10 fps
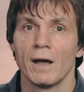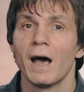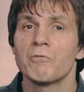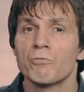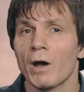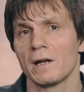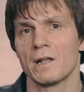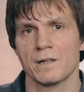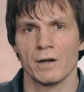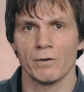and rightly
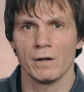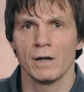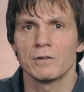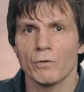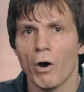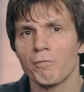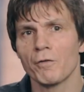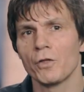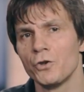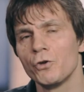so, to offer
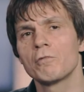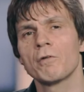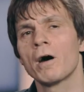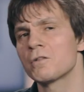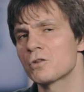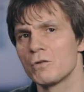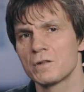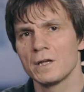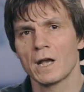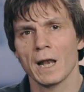the new advanced
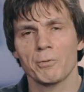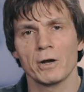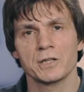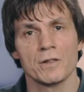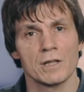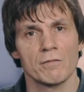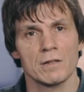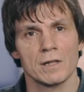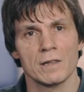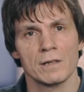UC collaboration
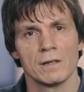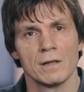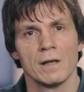services.